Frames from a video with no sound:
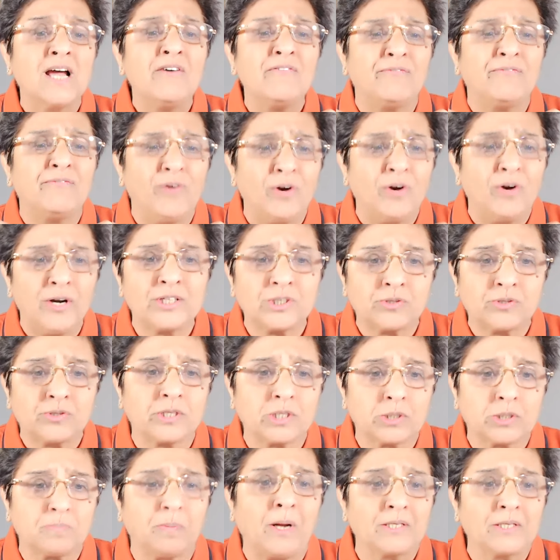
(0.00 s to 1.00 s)
fullest
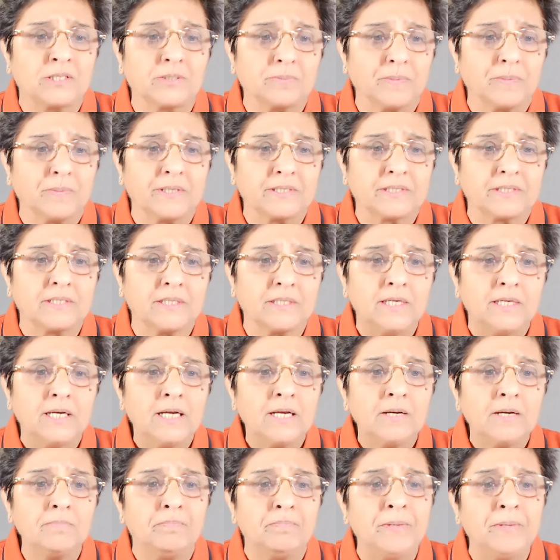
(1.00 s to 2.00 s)
responsibility,
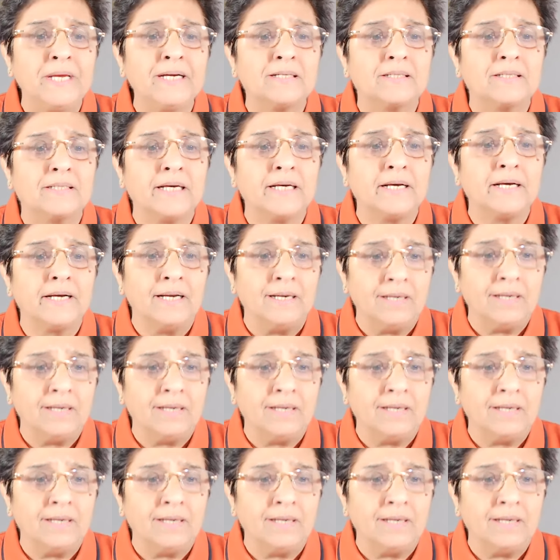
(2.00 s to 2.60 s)
be it the